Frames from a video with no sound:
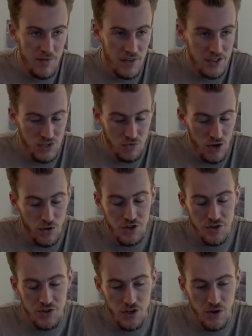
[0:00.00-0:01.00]
unless you know
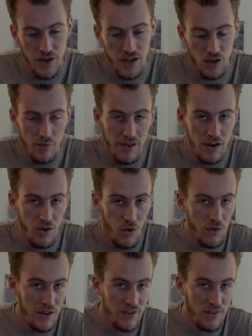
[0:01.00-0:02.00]
what you're doing and you plan on
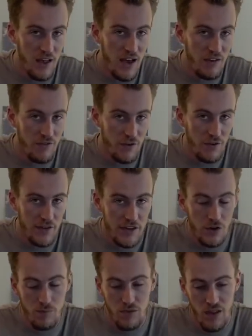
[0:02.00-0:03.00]
holding a stock for a
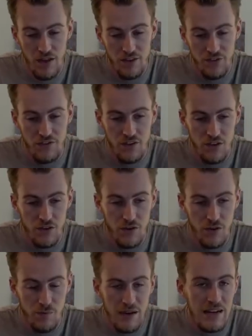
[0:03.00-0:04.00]
year plus,
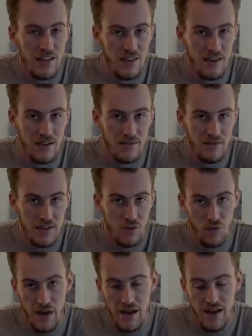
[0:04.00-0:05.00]
you're immediately in the
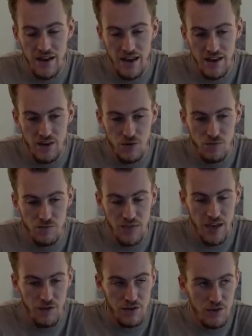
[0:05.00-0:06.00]
red and you
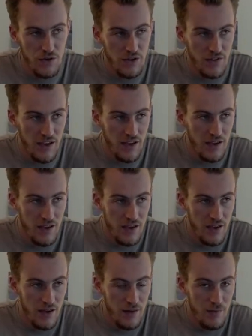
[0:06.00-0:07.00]
can't really do anything.
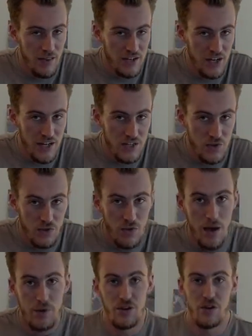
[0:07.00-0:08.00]
But that changed with
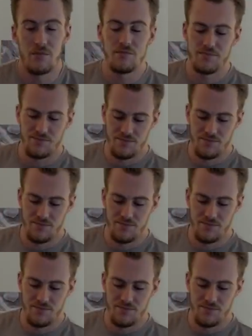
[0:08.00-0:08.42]
Robinhood.